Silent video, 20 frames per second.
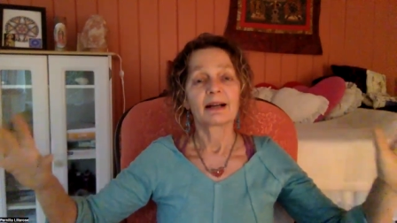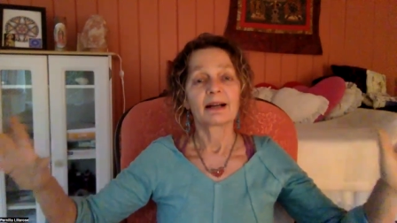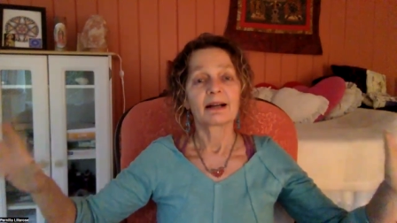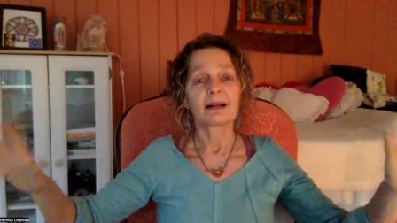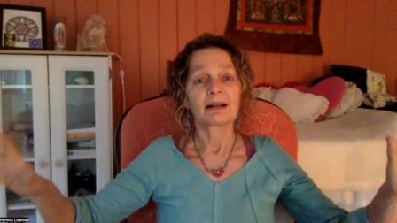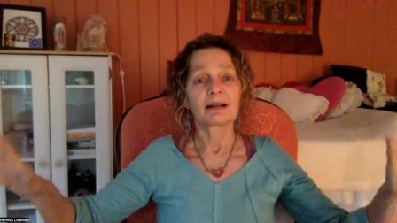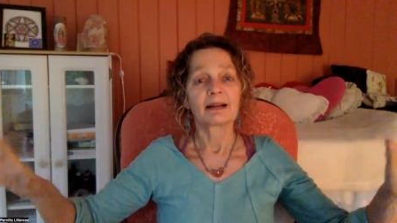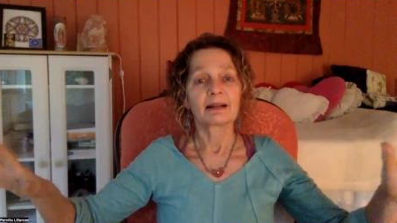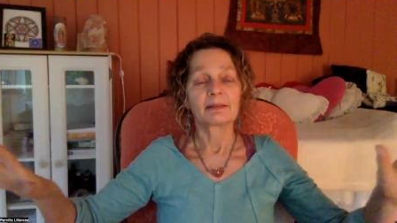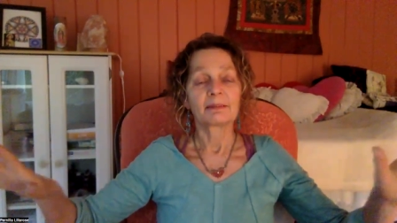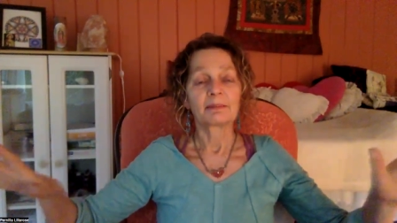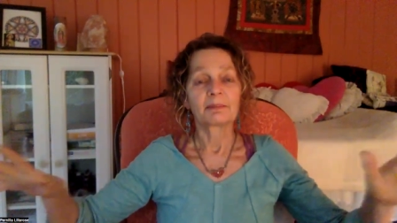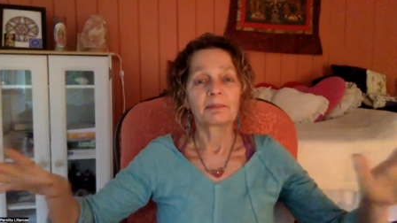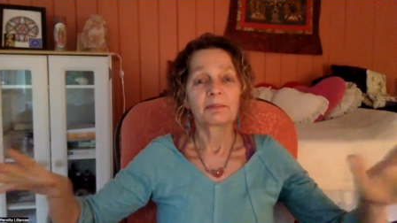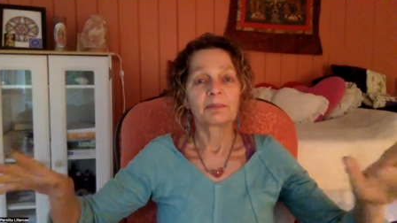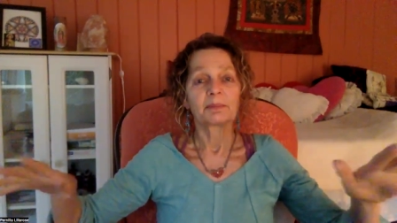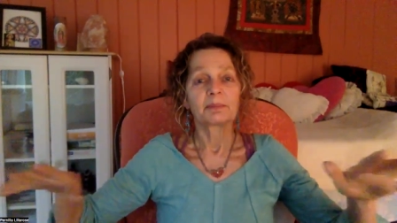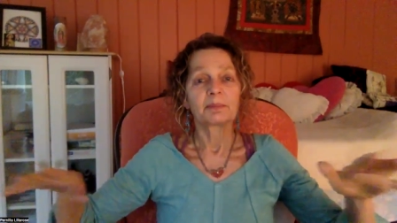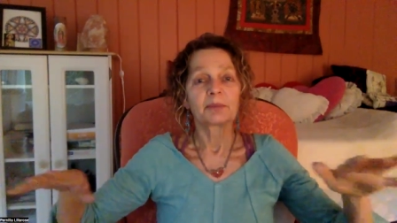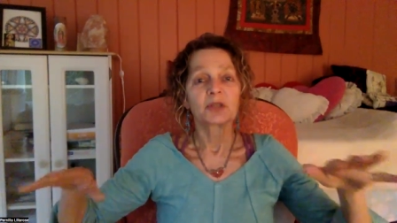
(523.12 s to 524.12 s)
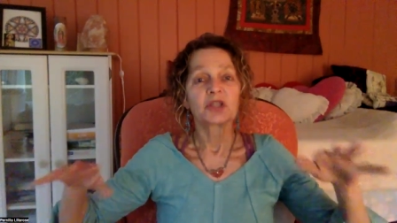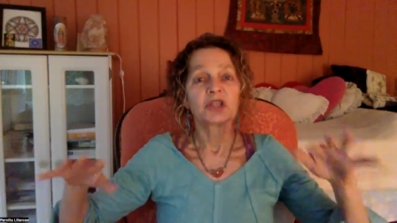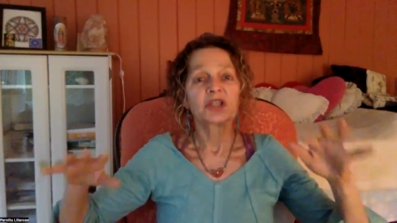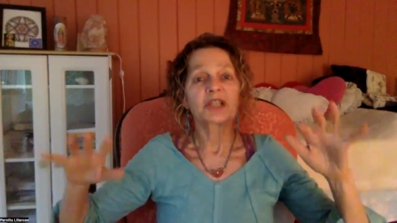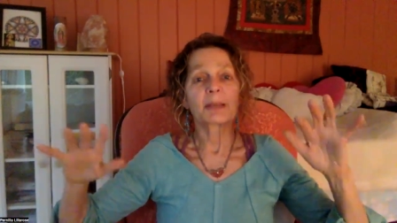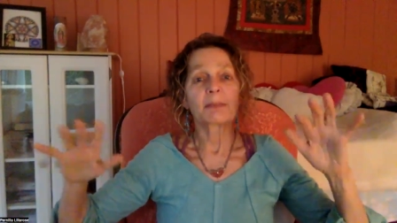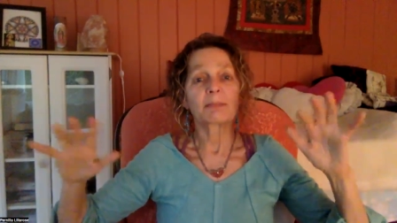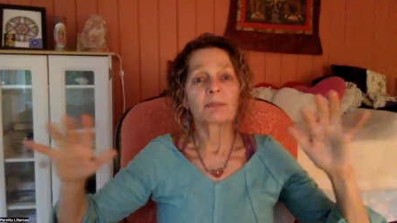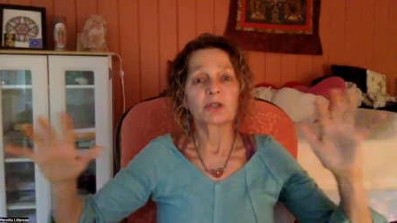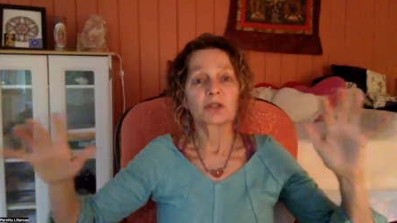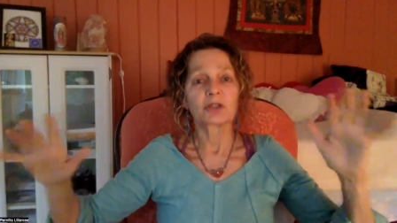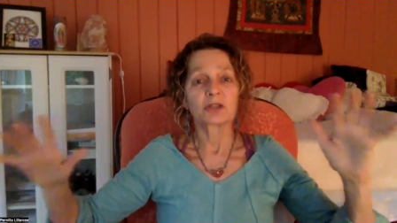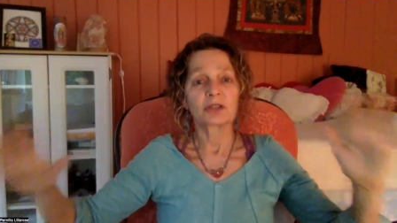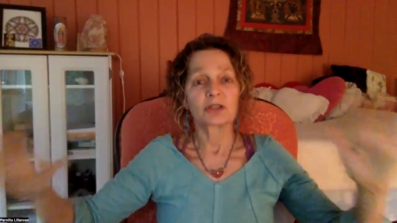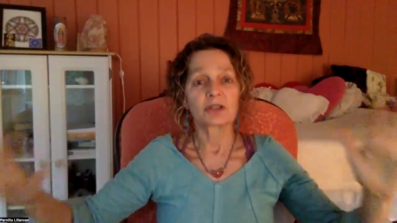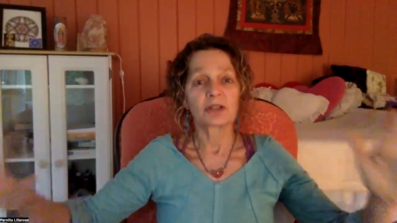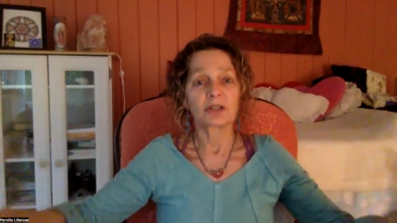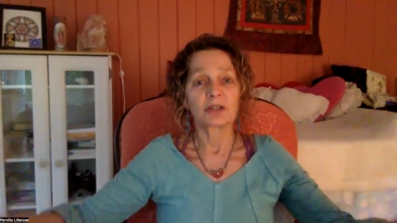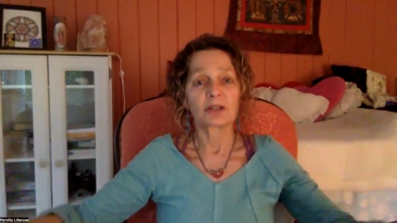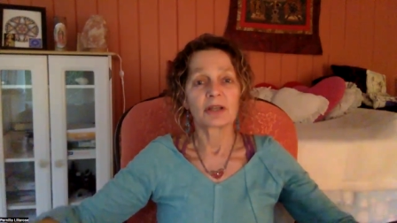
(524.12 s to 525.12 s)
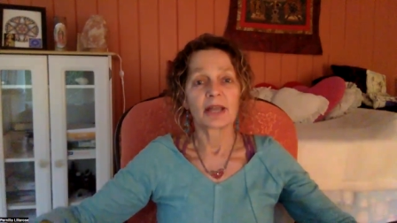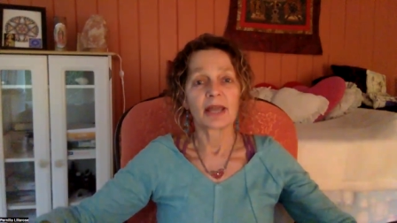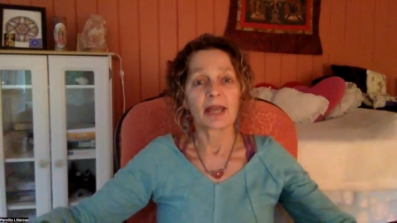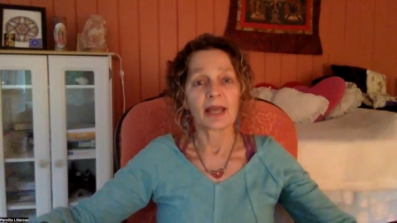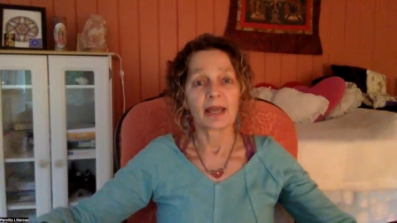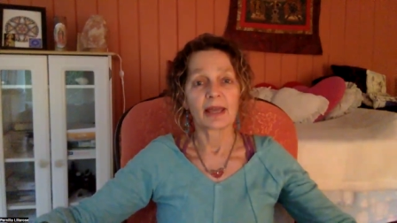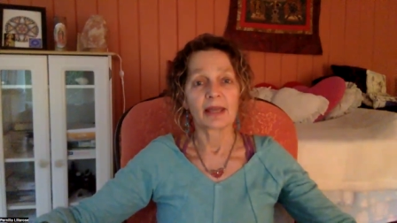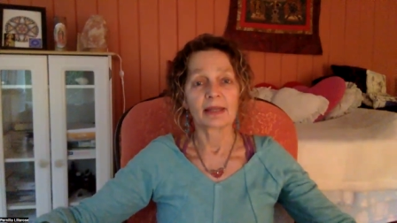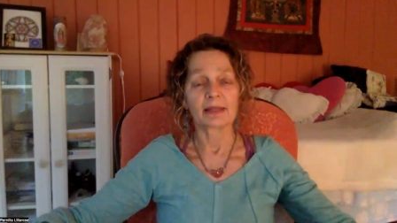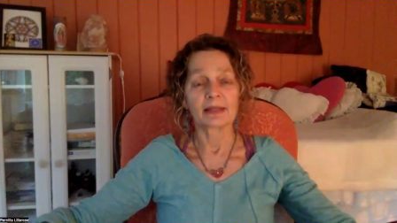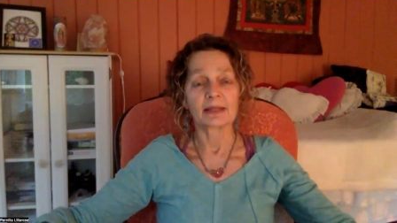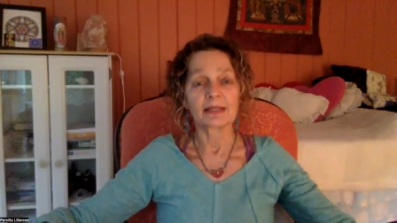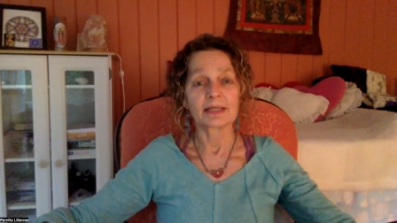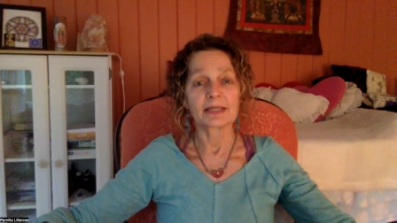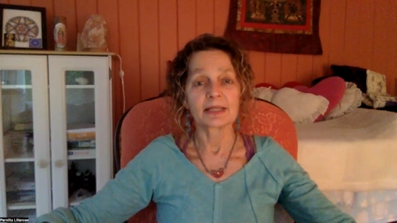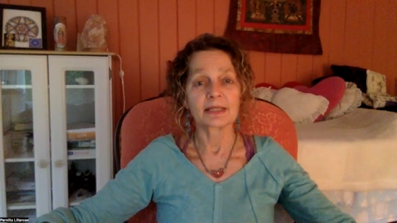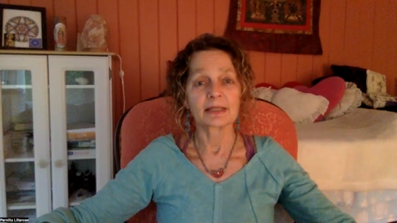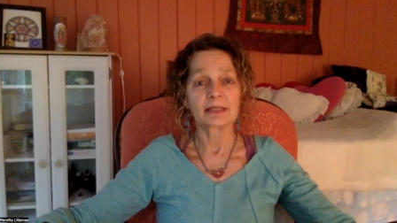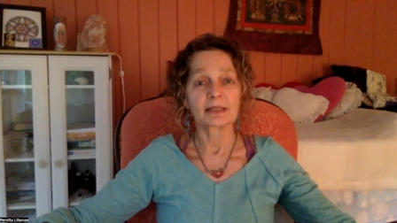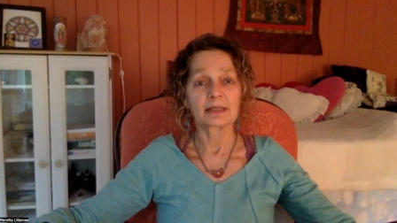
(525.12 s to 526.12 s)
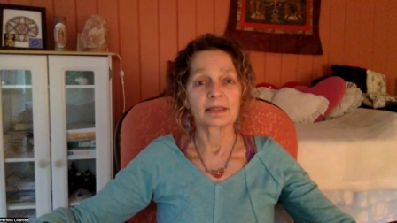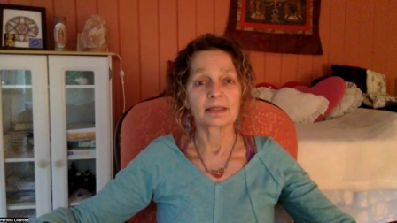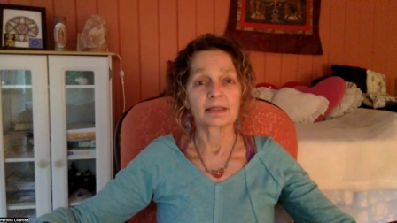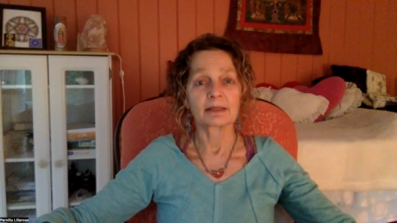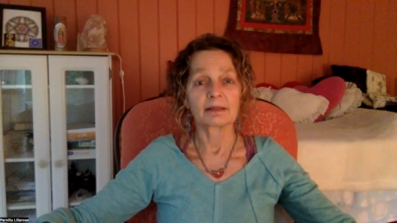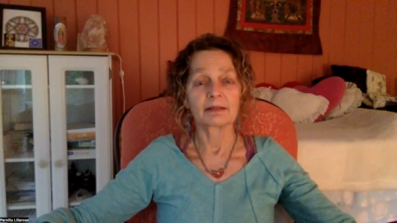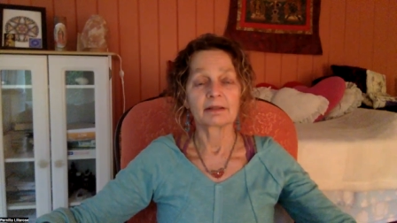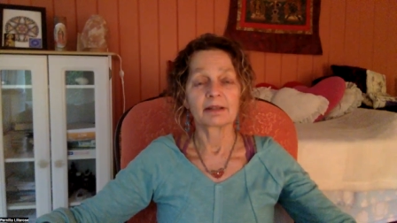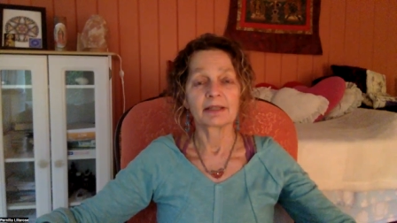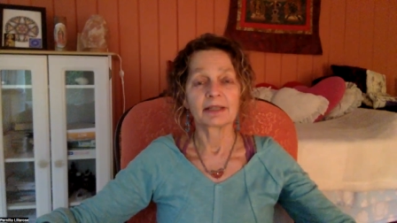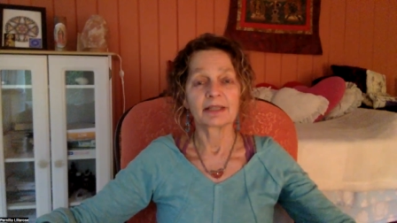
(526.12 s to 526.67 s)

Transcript: um, perception and uh,